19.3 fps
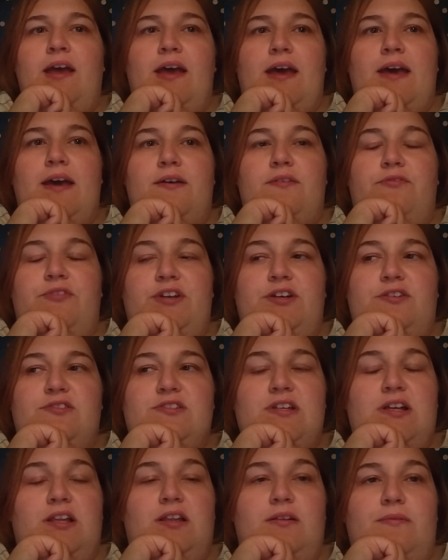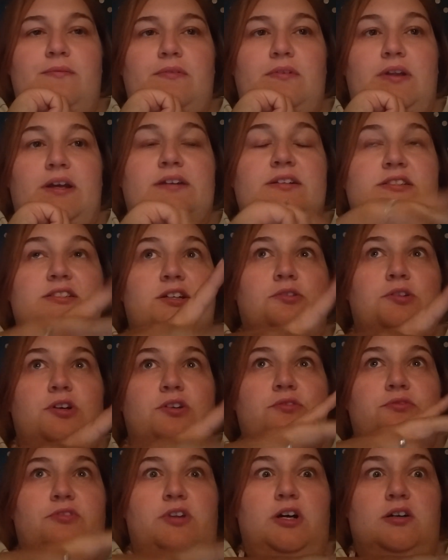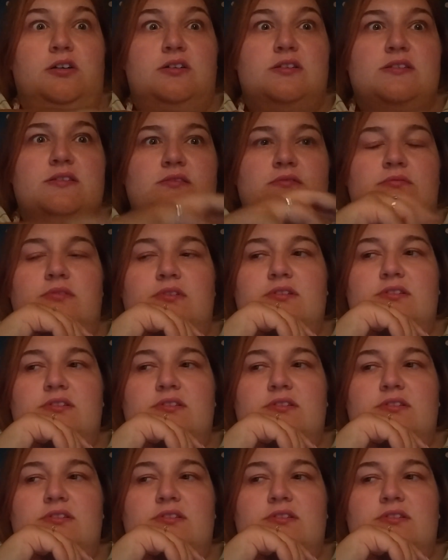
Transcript: videos, like solo vlogs.